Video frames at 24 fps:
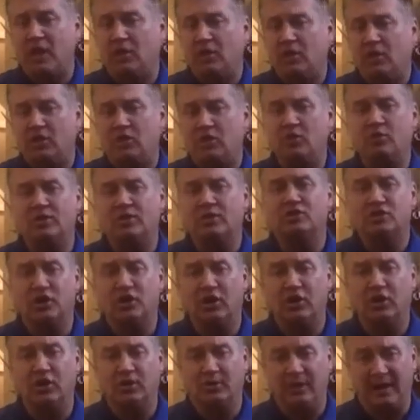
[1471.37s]
you can
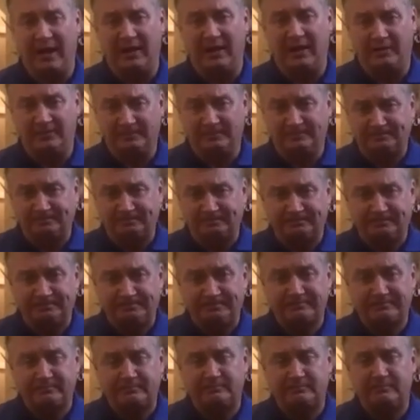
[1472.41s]
turn around
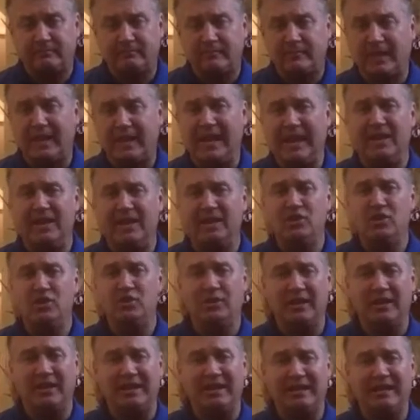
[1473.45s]
and you
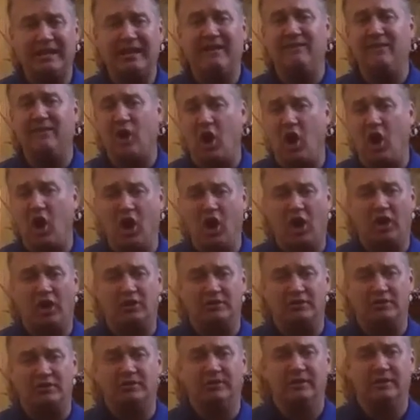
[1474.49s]
can give
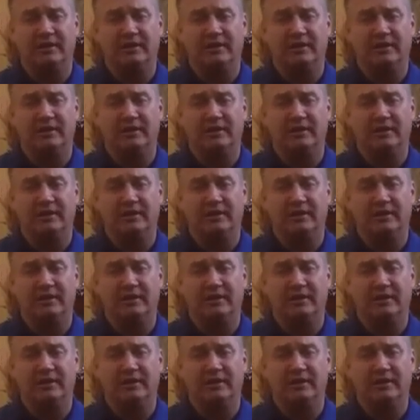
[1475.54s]
Art,